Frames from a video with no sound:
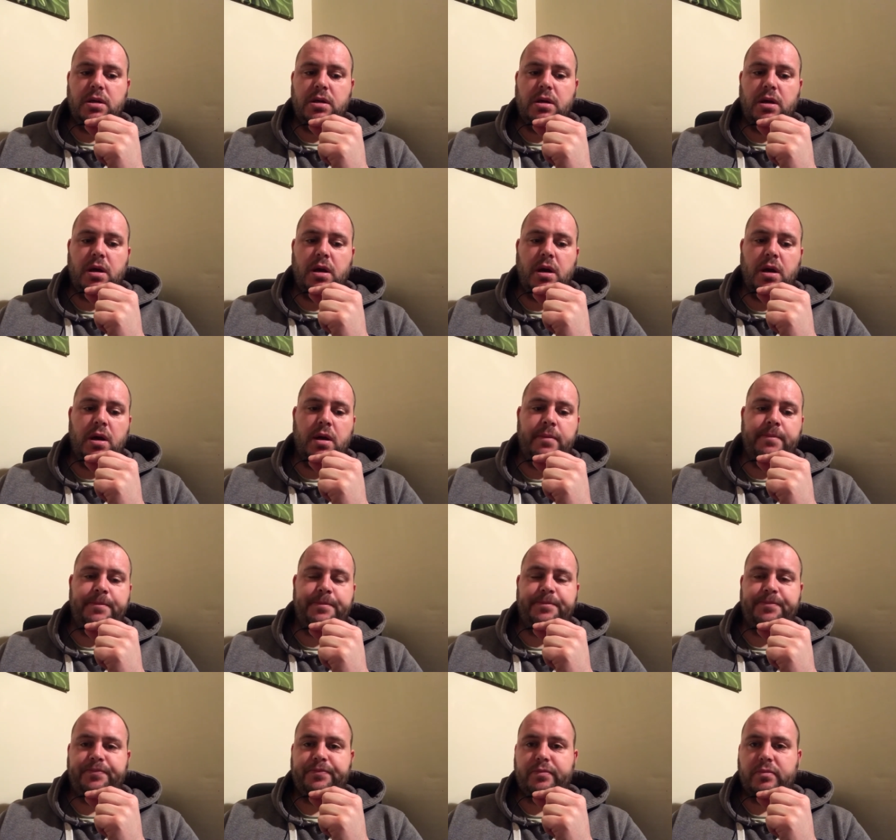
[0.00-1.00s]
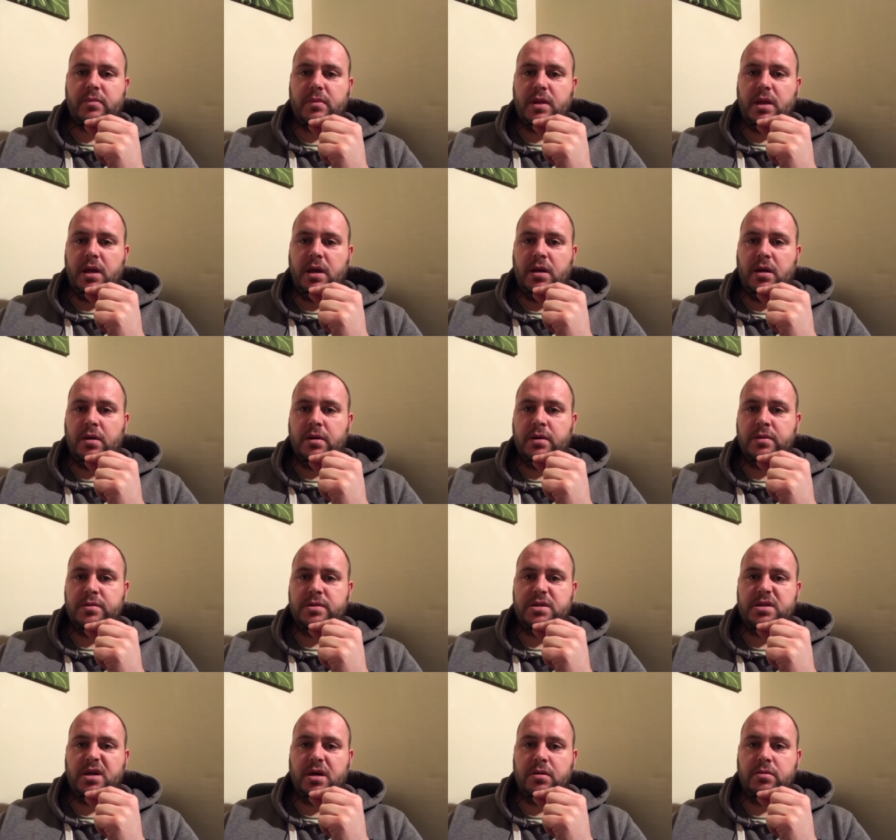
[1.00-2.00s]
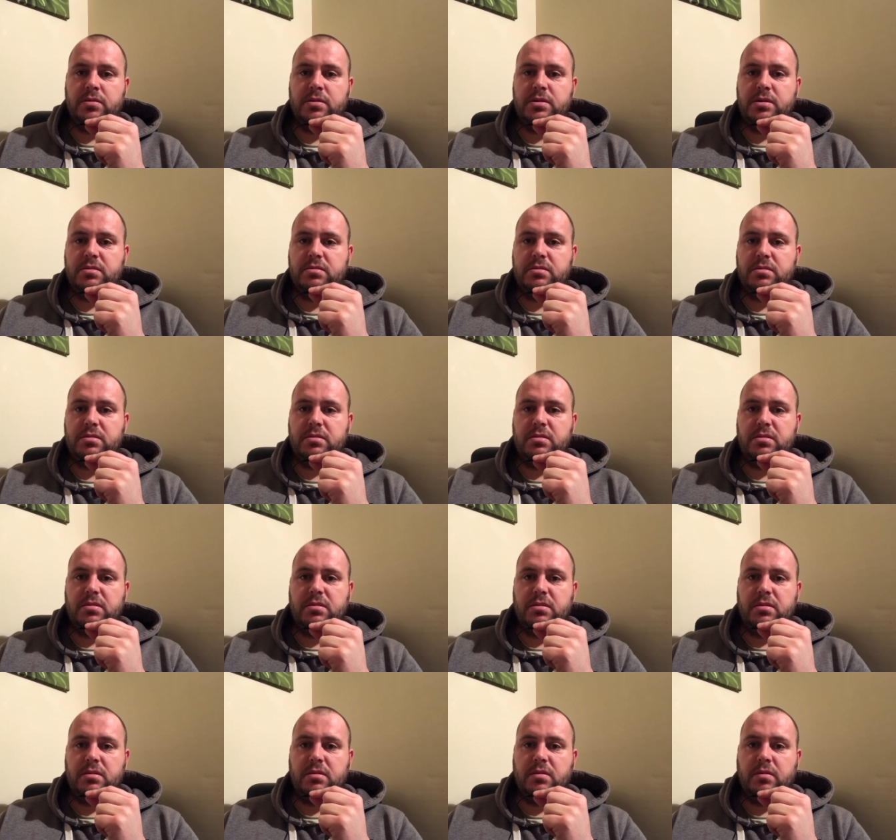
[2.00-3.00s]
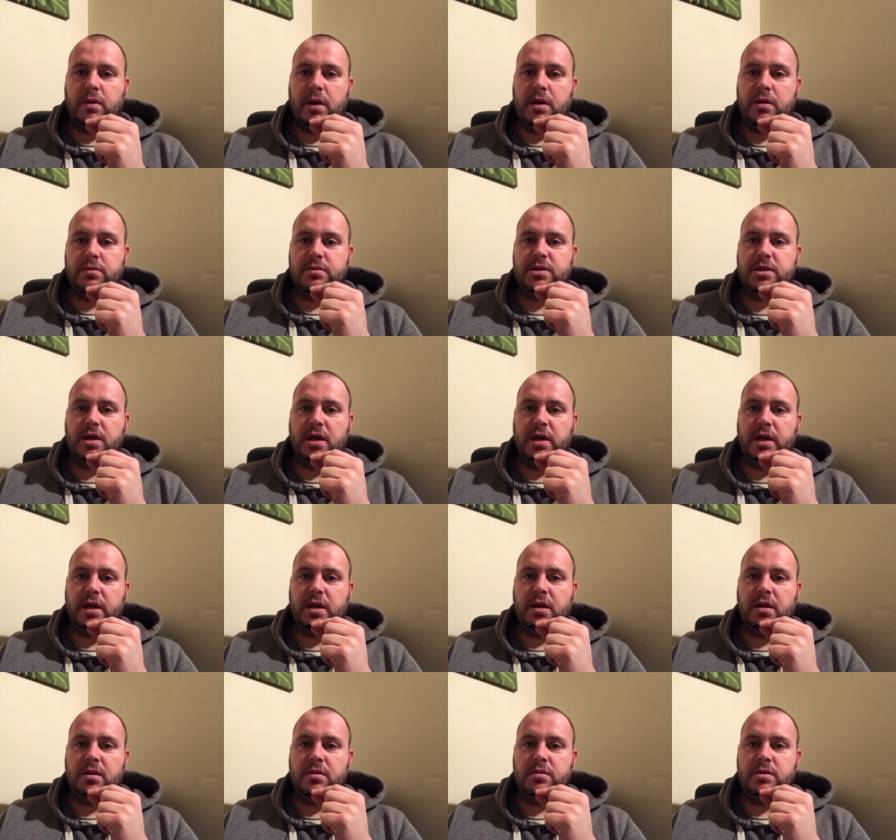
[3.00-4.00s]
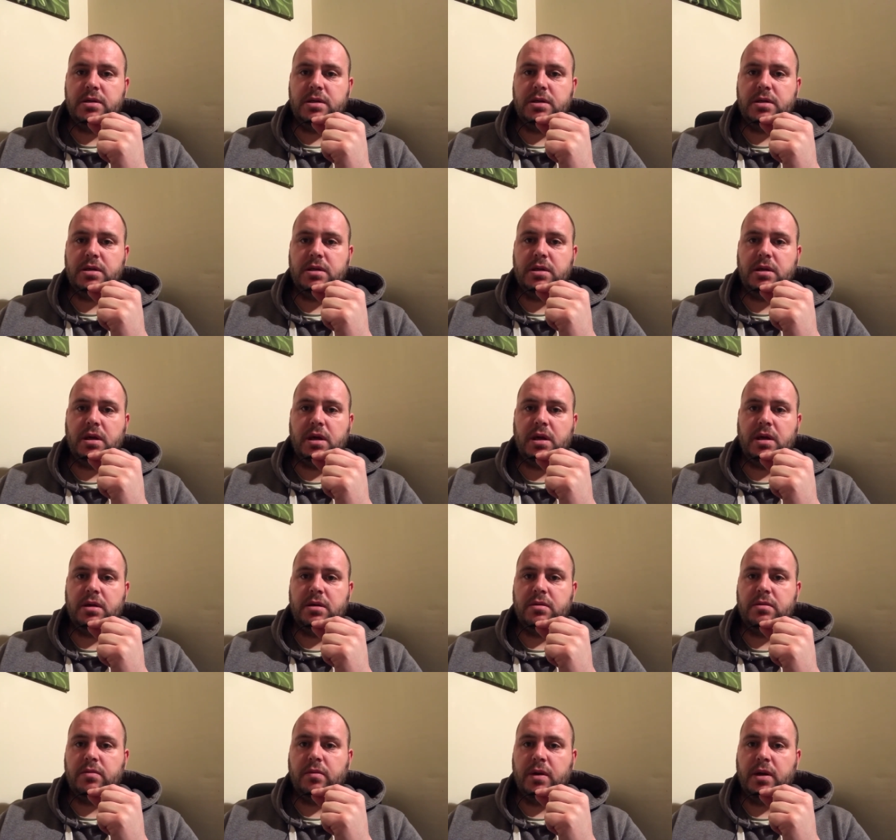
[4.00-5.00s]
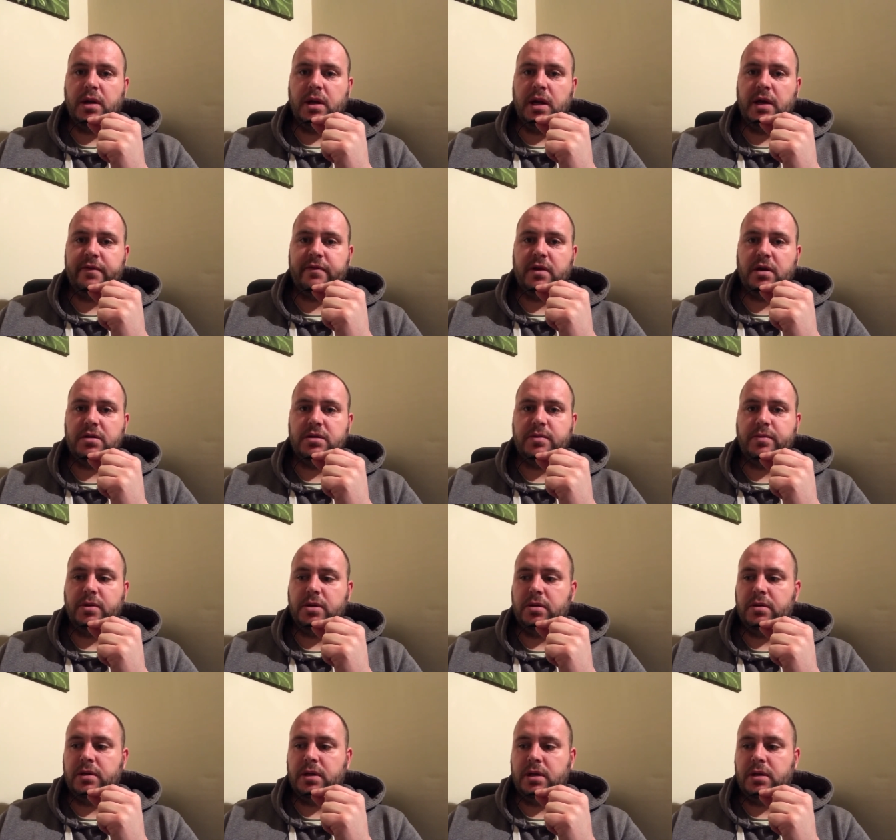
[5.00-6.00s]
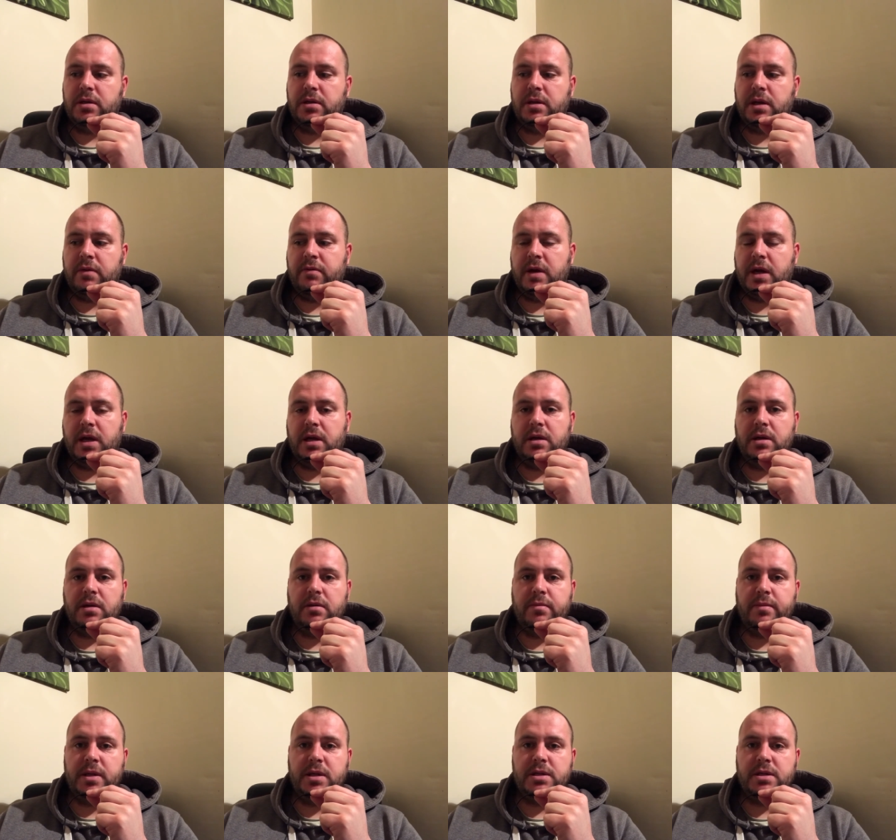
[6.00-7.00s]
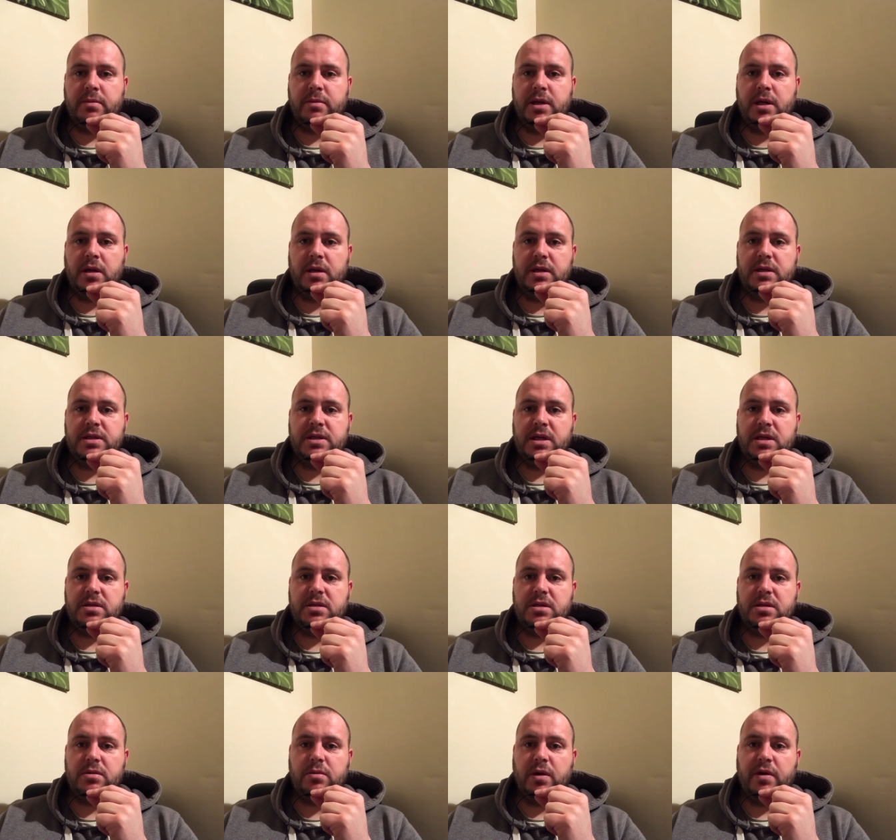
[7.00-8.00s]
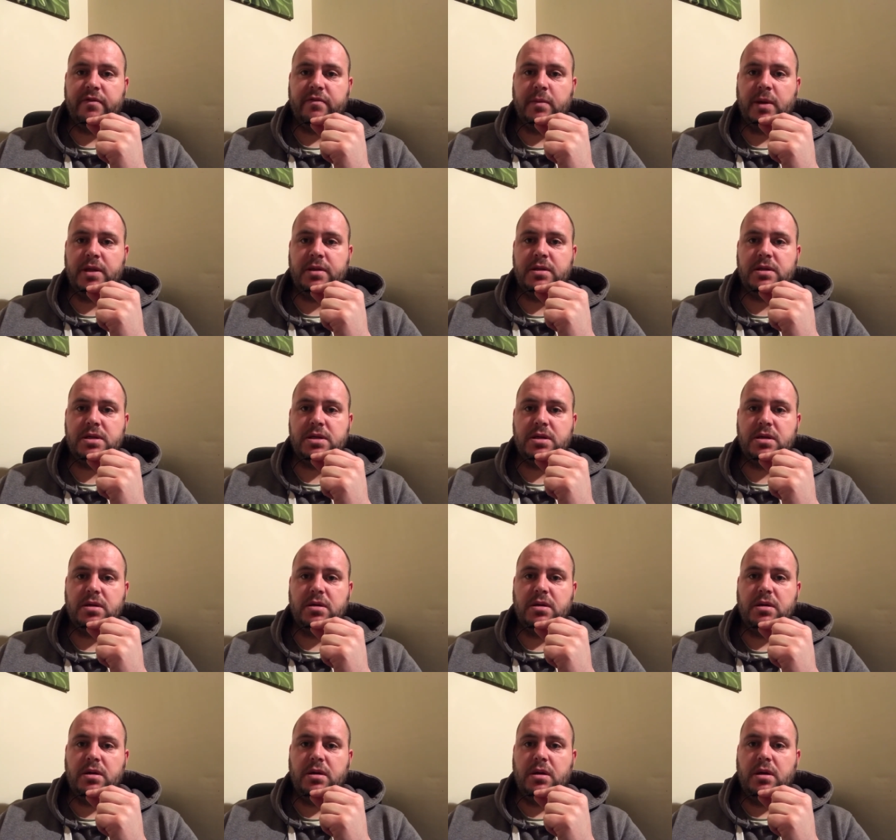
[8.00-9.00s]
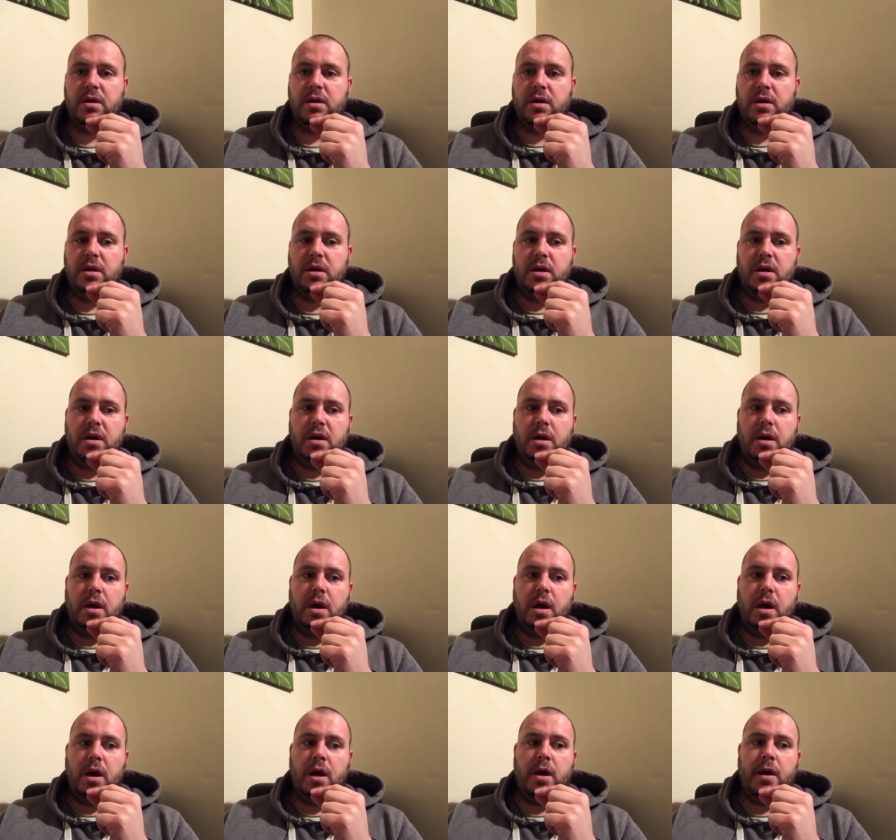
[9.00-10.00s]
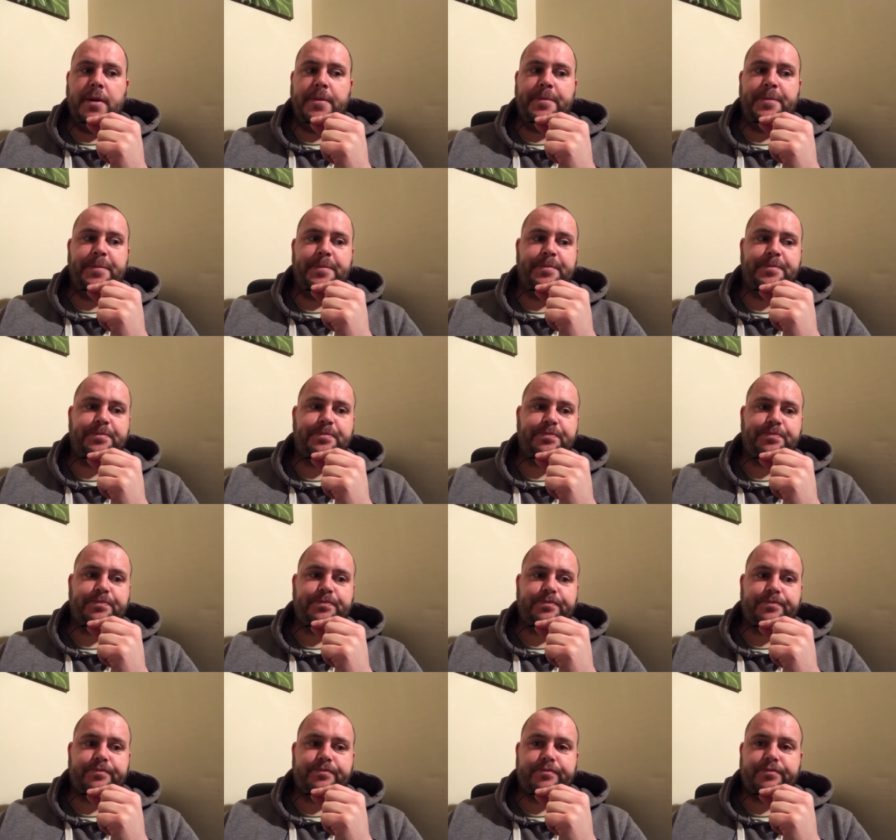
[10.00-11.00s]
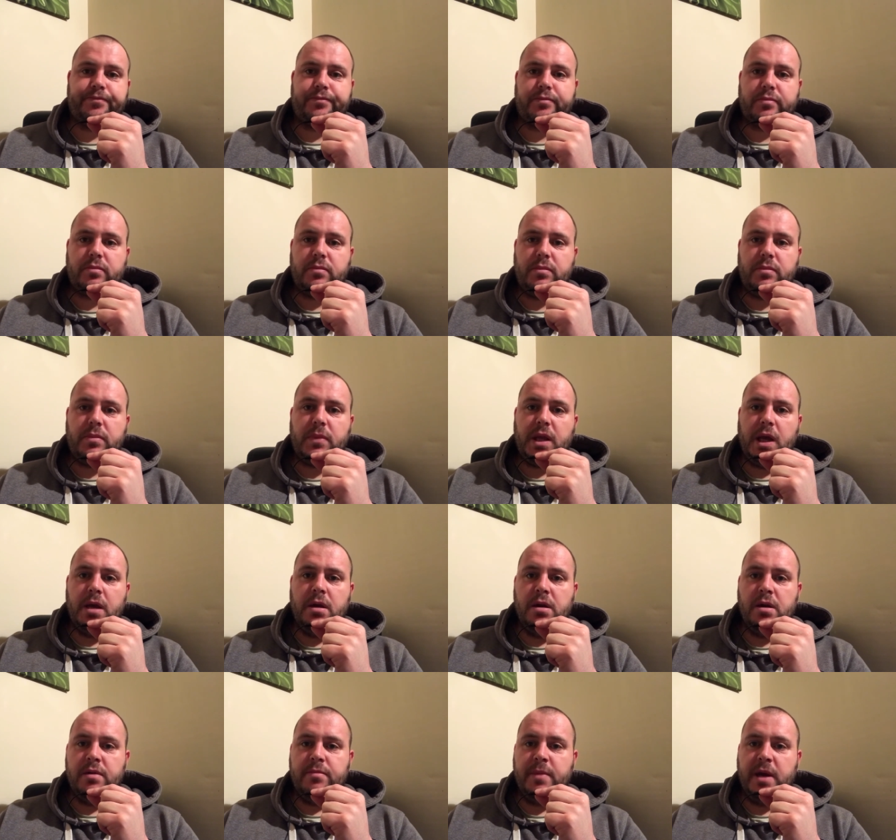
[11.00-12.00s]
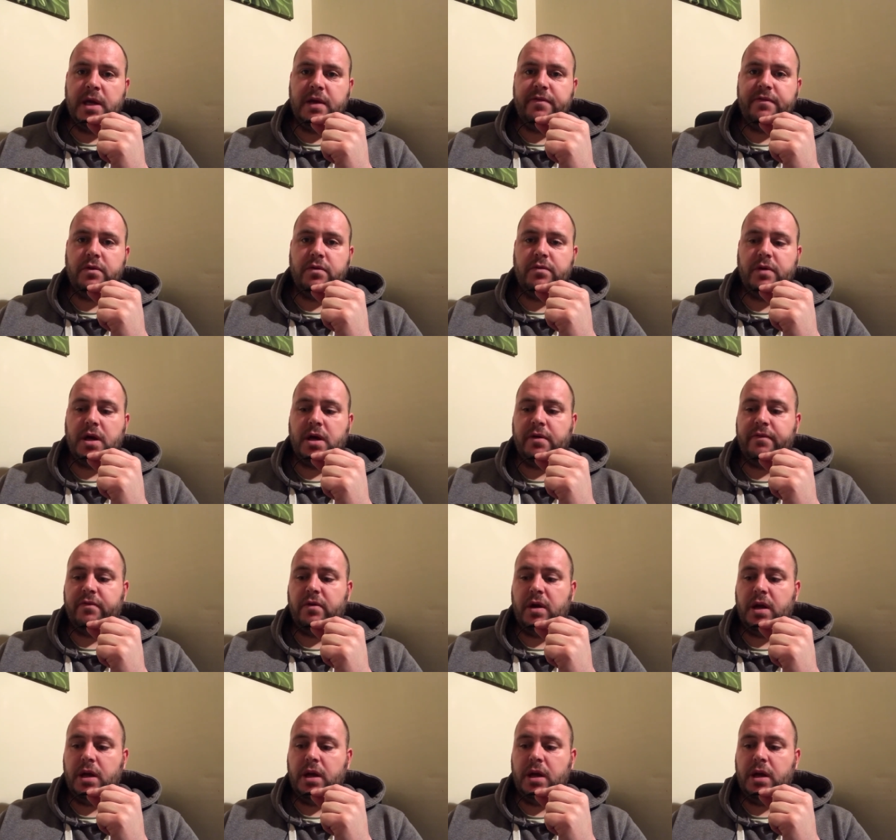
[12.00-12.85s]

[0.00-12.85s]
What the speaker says: I was told when I was diagnosed and when I left hospital that they reckoned it would be something like 6 to 12 months, and I'd make a full recovery.